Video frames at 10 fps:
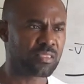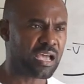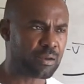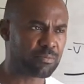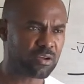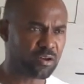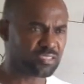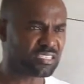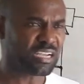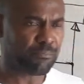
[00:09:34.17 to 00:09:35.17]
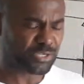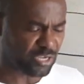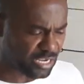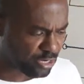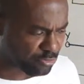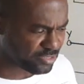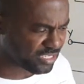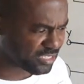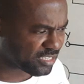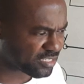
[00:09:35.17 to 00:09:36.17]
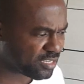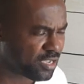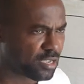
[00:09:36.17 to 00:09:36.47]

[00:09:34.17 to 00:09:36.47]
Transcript: And because the temperature increases,